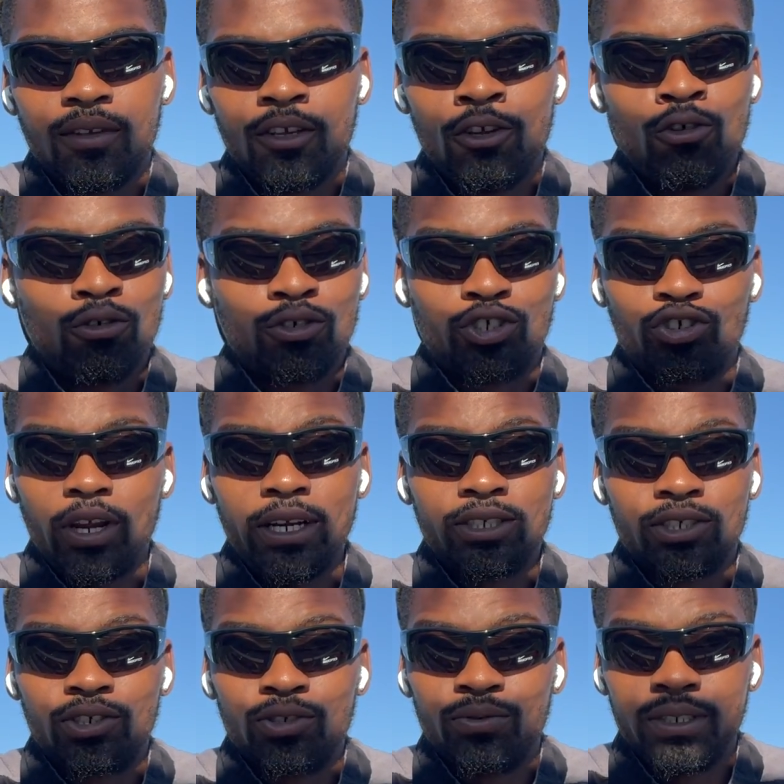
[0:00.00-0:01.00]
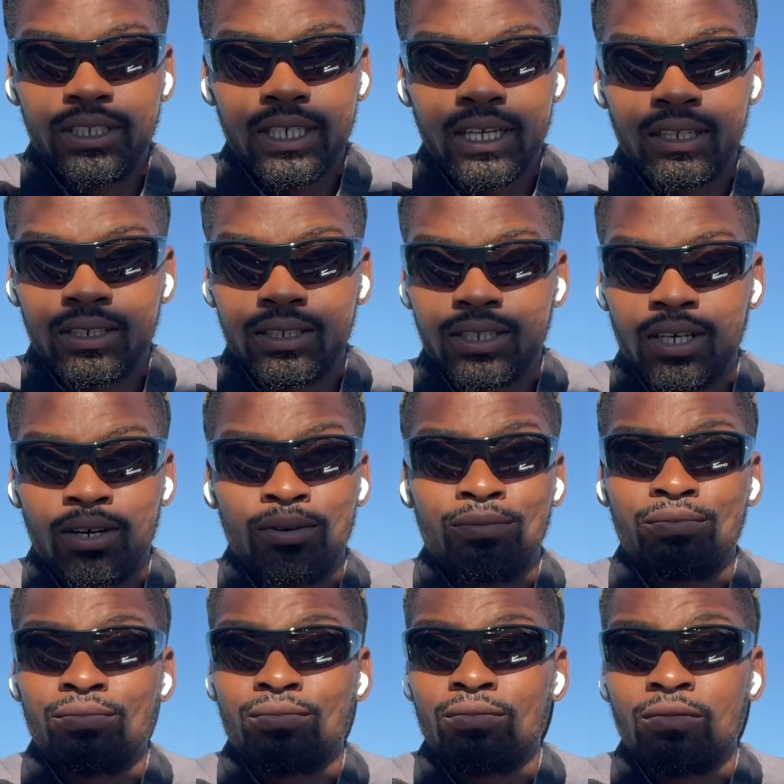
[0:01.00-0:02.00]
You are strangers to each other, so
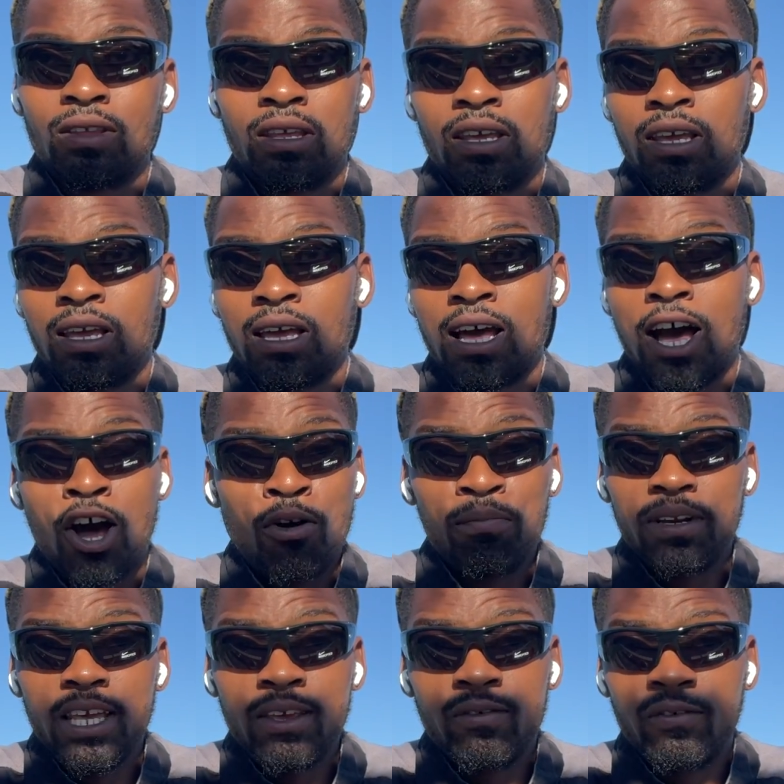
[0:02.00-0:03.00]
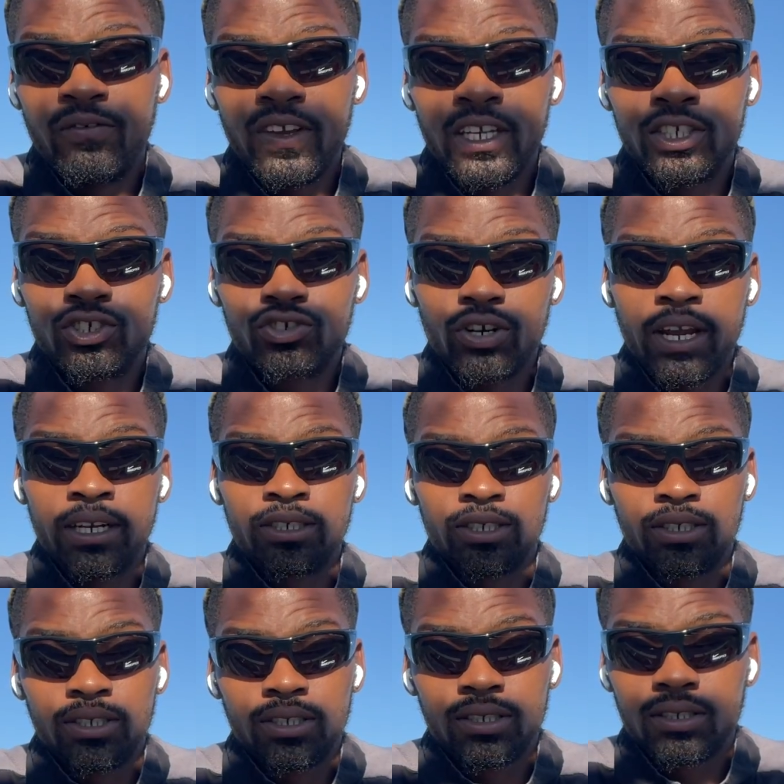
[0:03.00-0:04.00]
I don't believe in feeding
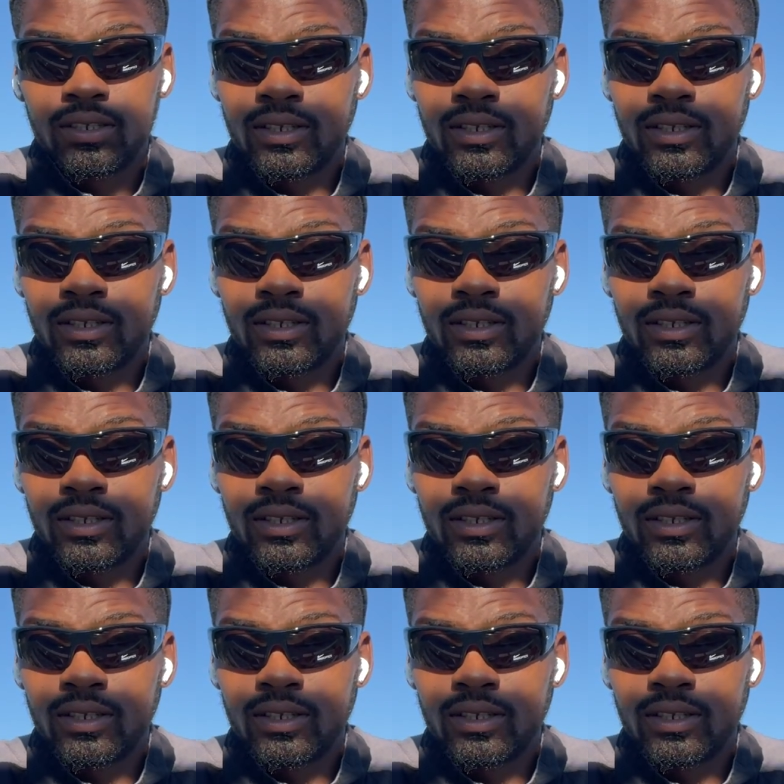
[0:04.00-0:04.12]
strangers.